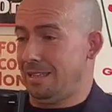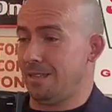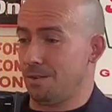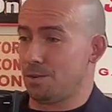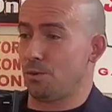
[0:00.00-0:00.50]

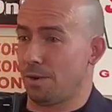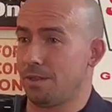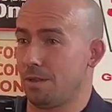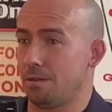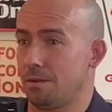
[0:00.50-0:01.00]
there's
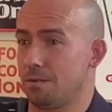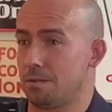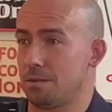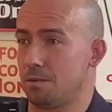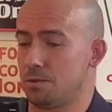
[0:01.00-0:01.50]

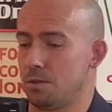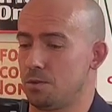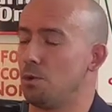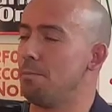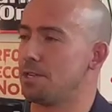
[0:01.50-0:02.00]

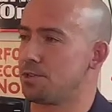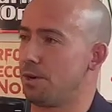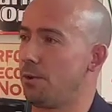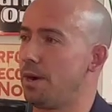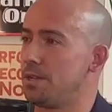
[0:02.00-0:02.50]
no
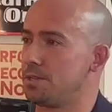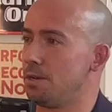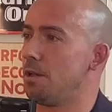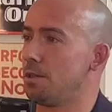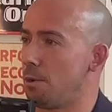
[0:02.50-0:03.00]
mystery why it's
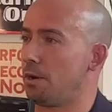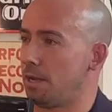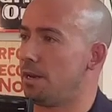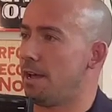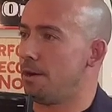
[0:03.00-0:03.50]
still on the
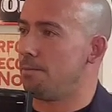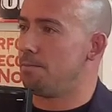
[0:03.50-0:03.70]
market now,